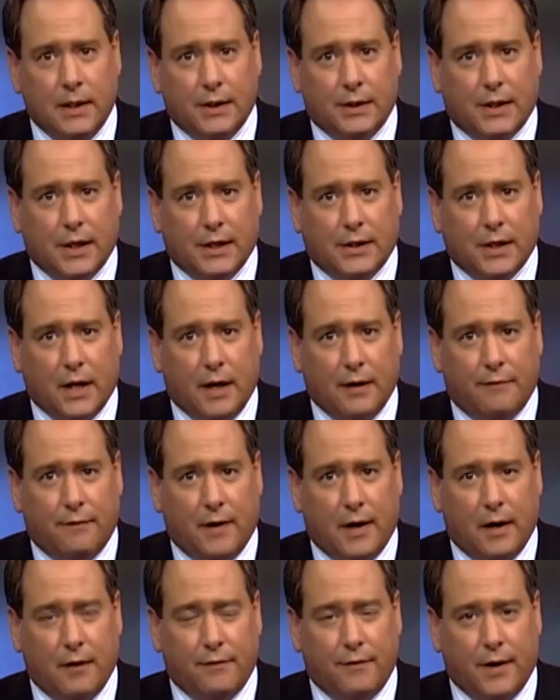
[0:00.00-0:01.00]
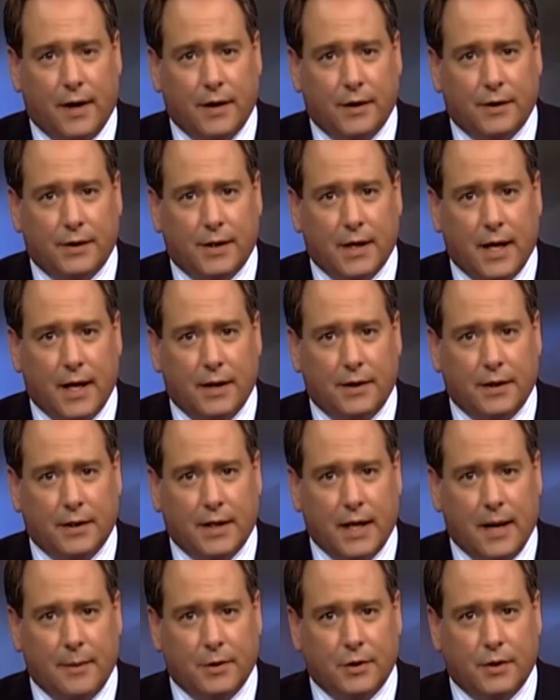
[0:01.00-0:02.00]
Seaside firefighters say the
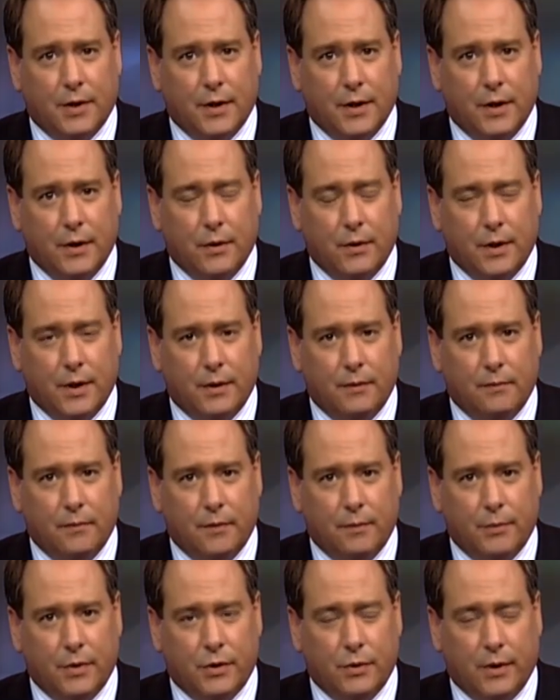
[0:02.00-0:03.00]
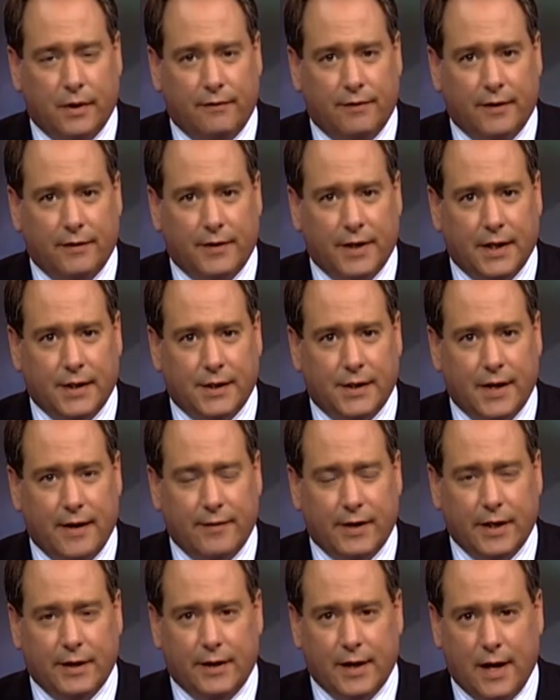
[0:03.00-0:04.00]
damage to the unit between fifty and
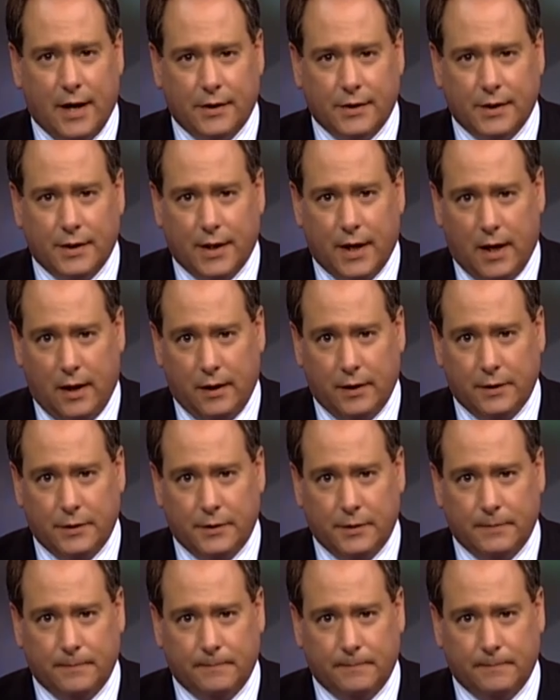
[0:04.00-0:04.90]
seventy thousand dollars.